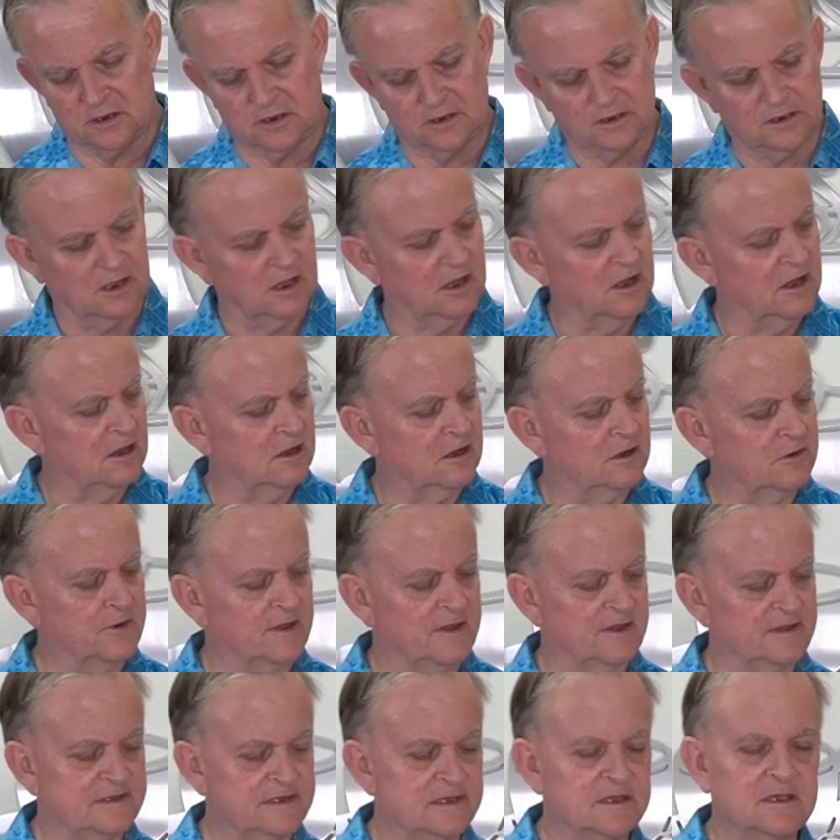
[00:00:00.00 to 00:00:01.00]
You
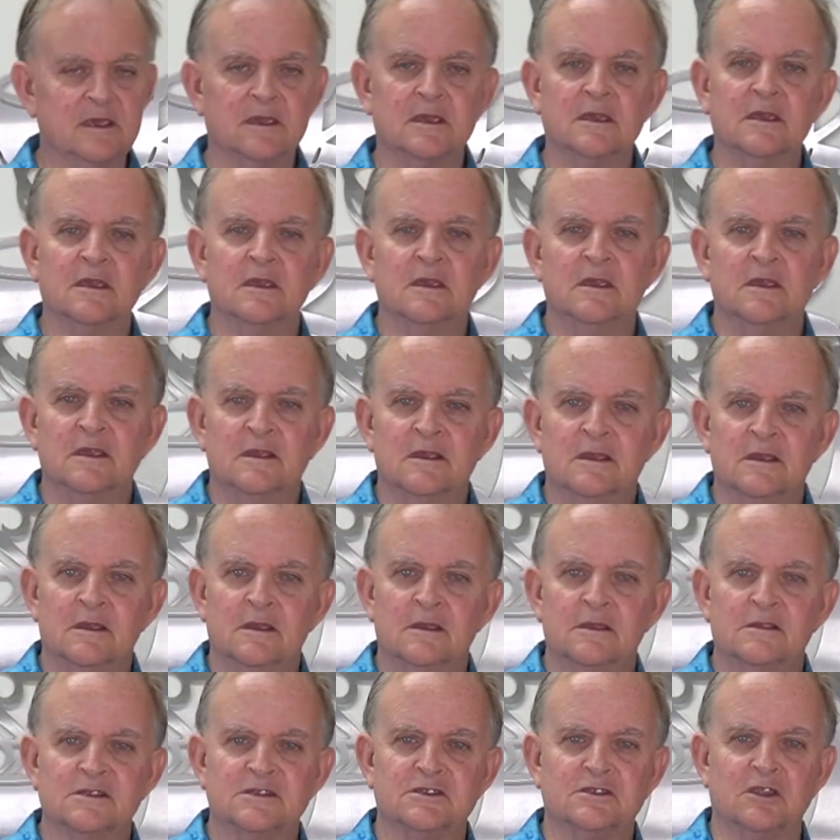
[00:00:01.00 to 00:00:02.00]
always
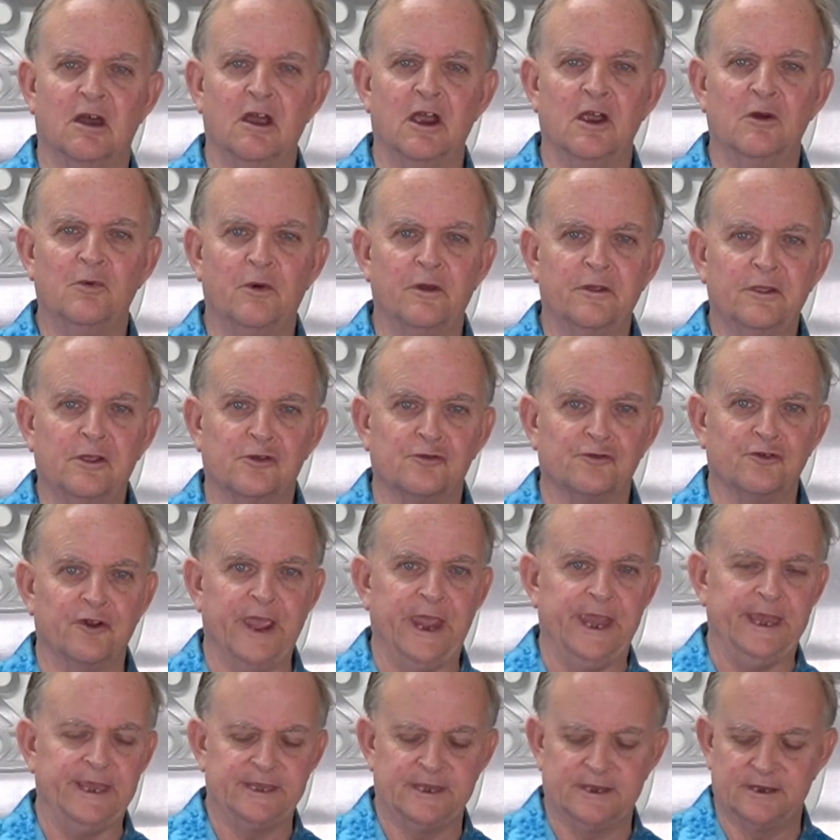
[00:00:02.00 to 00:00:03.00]
start with
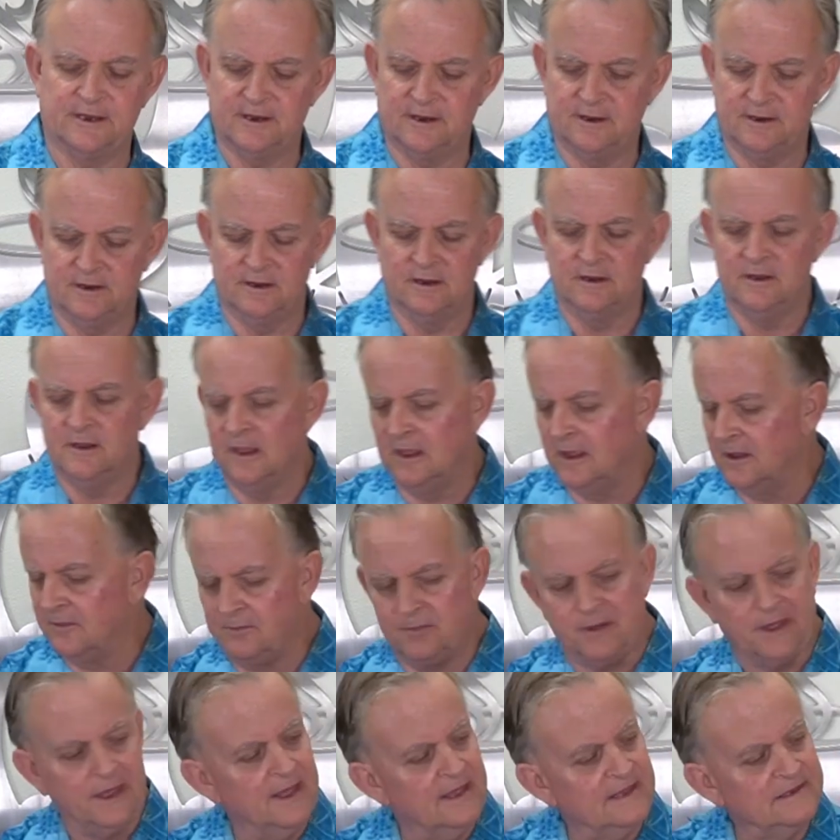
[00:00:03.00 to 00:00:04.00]
great
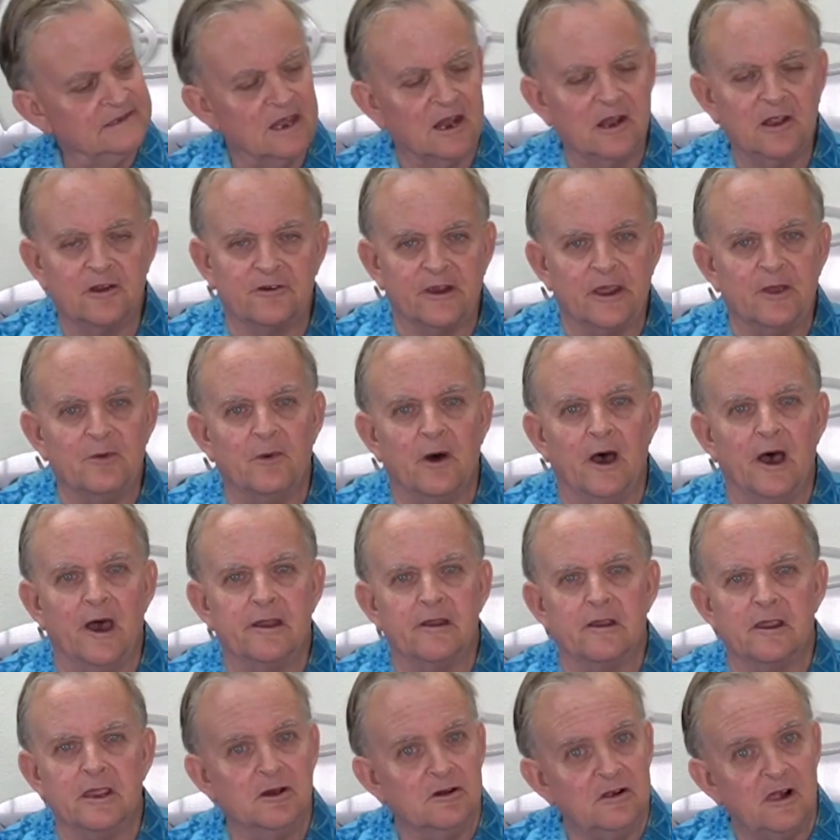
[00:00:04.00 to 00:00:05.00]
beans and great
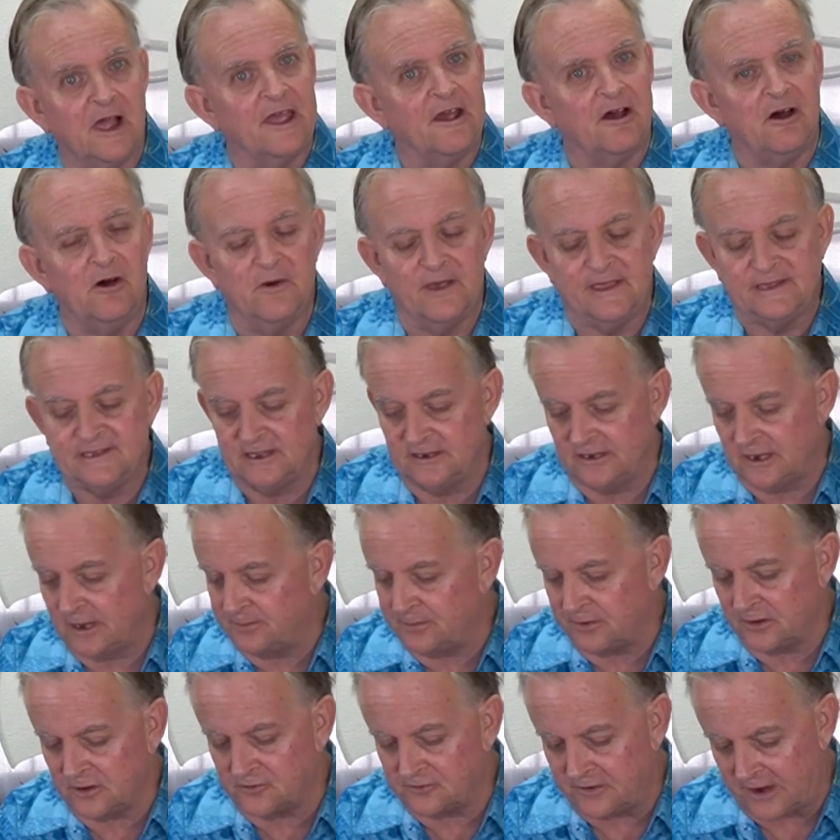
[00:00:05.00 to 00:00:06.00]
water. You'll always end
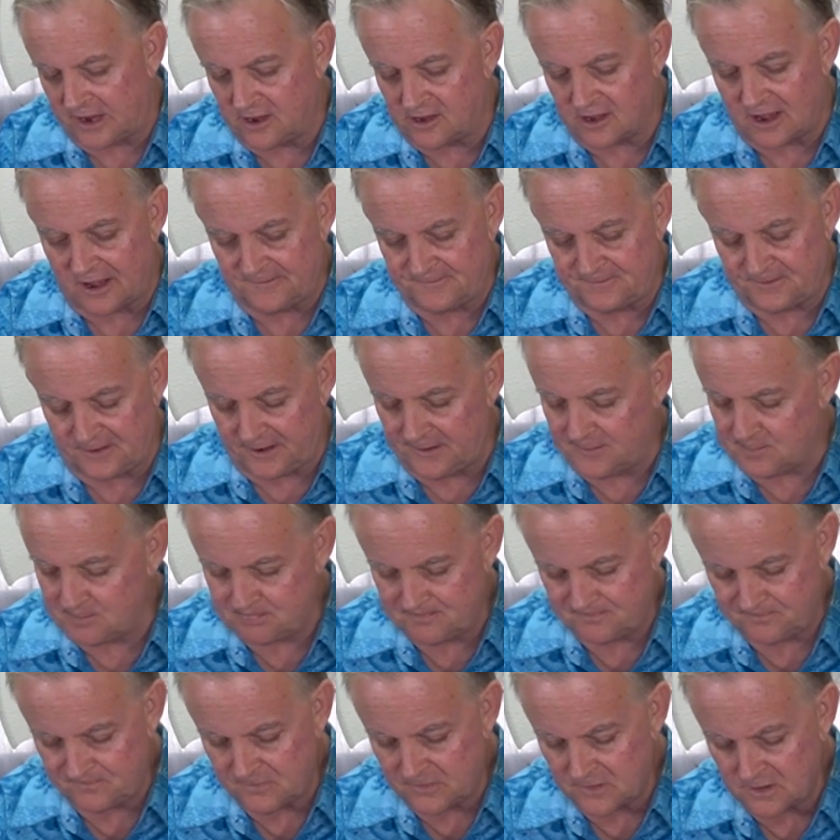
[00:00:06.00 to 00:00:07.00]
up with great coffee.
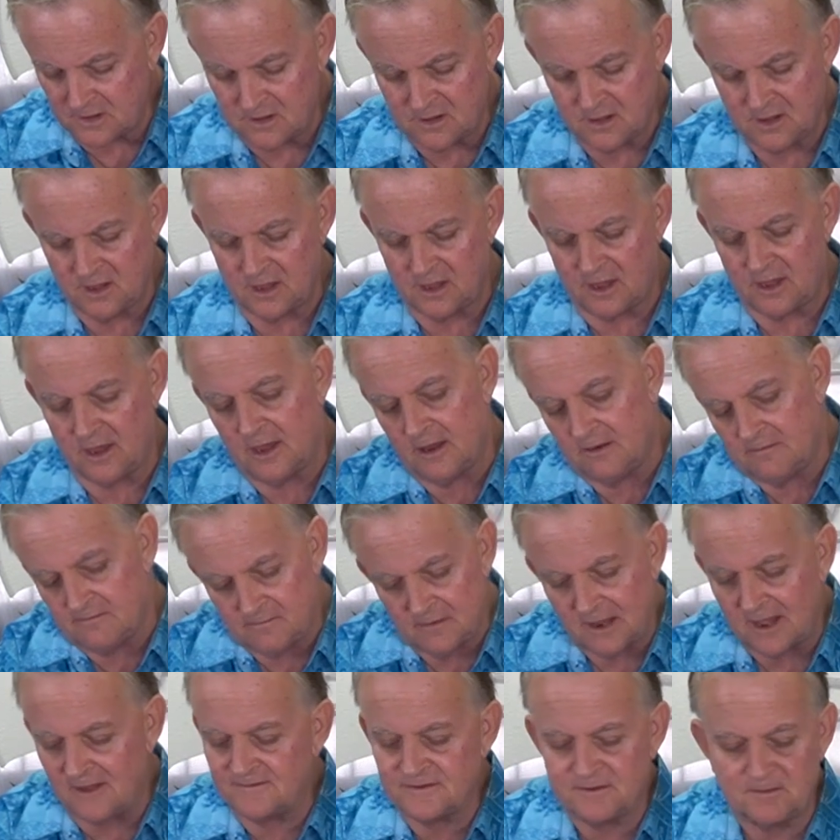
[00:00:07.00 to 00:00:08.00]
And
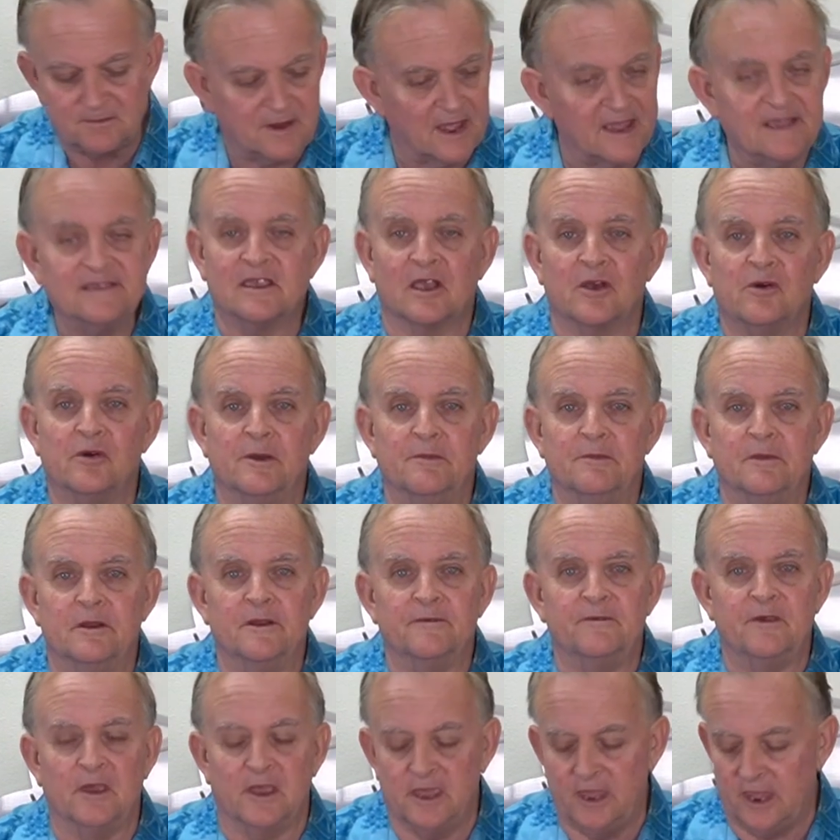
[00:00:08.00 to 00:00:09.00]
have some nice equipment
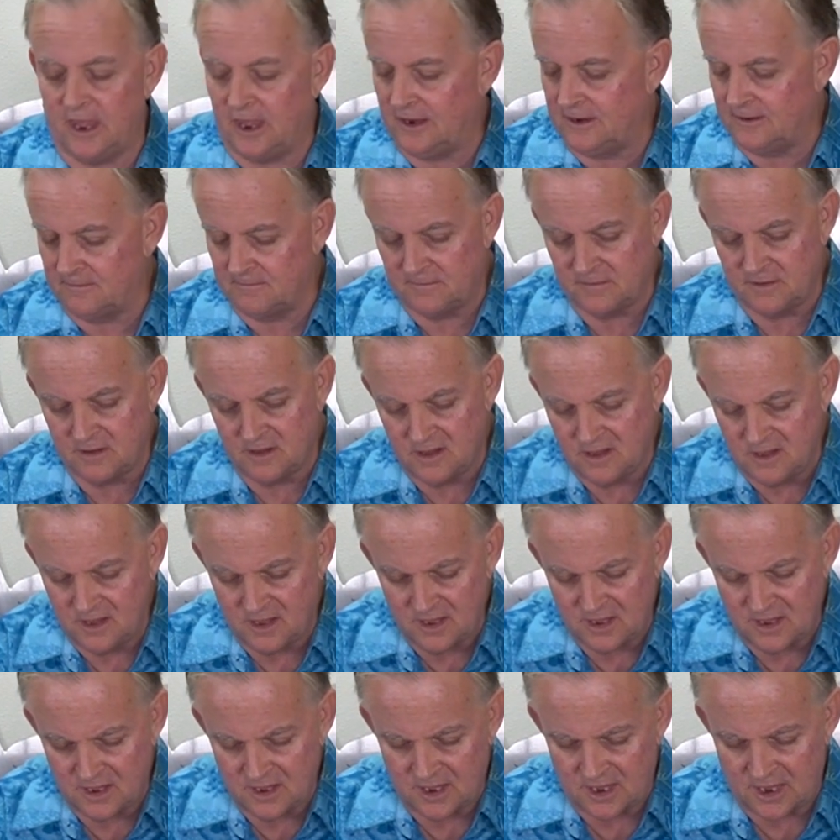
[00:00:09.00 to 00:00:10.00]
if you can.
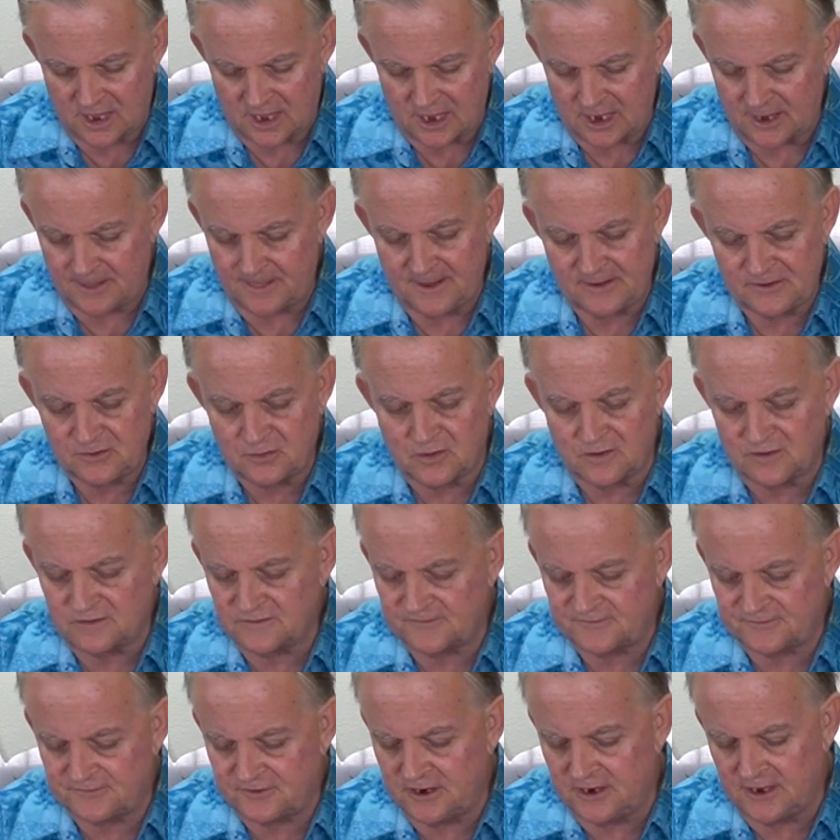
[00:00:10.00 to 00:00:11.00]
And this works
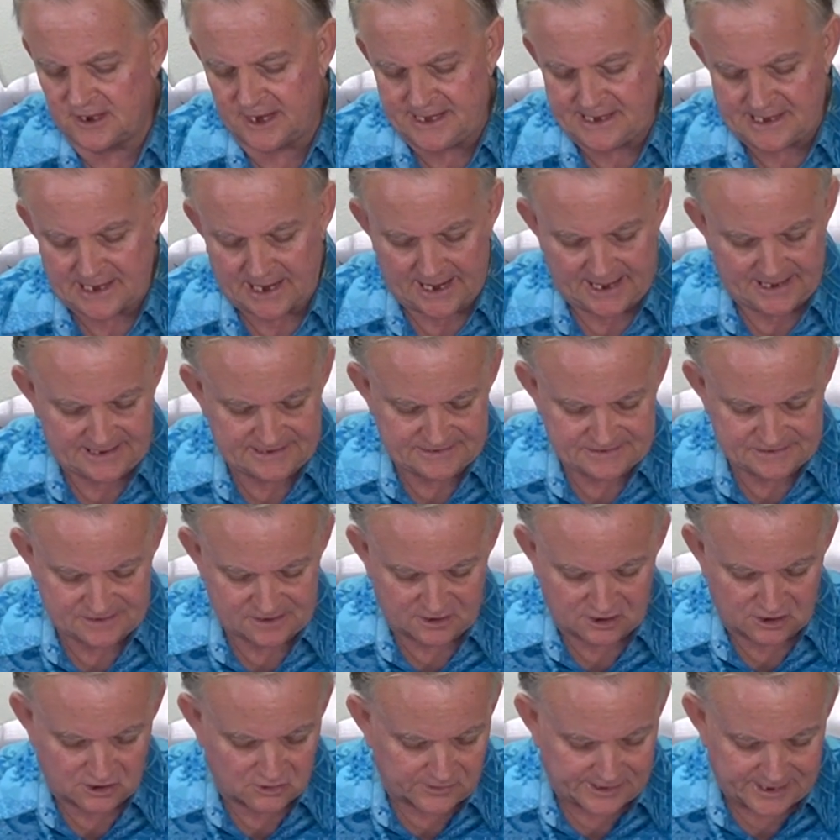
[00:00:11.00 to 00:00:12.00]
really nice
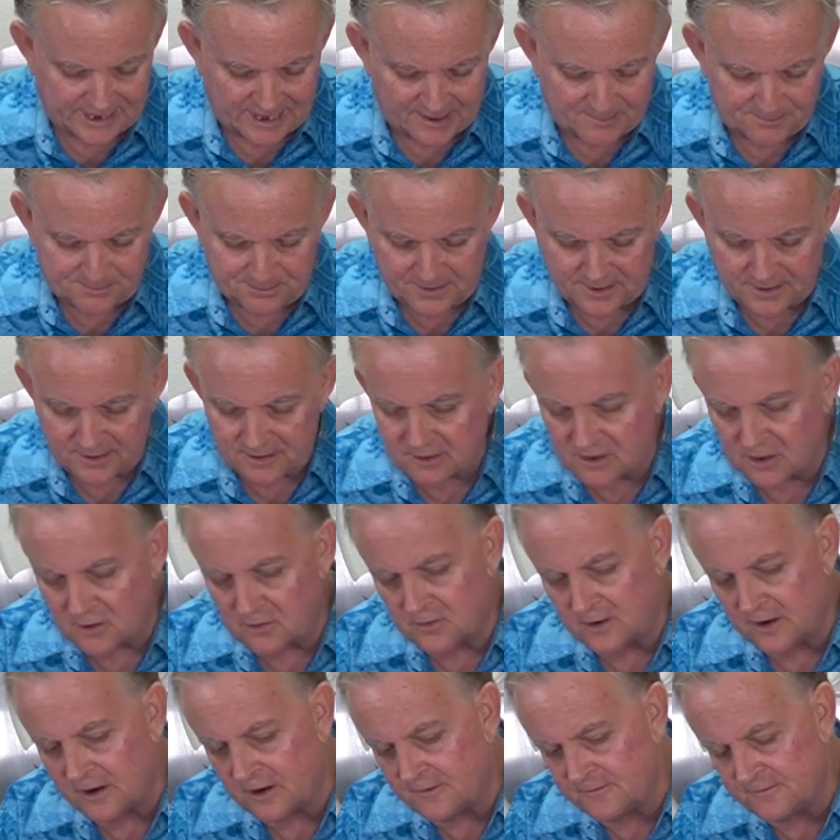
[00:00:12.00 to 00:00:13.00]
to go camping,
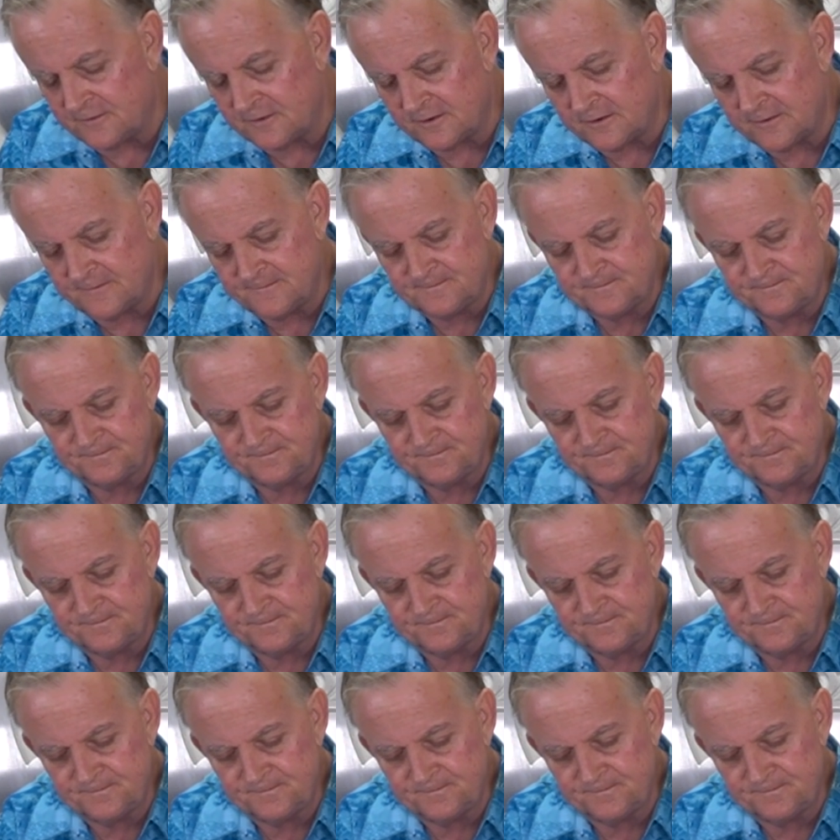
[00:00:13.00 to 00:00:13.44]
go wherever.